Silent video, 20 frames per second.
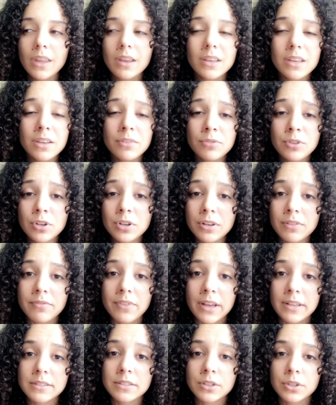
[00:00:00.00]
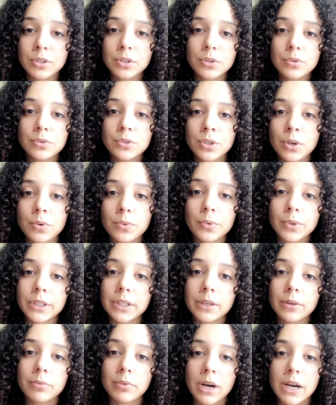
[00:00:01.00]
If you're an investor, you don't
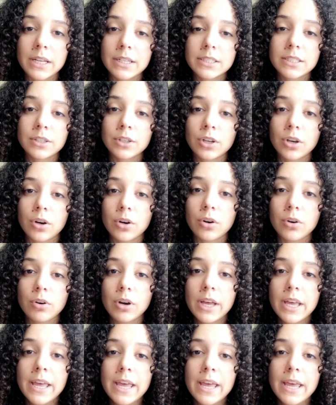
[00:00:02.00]
really want to go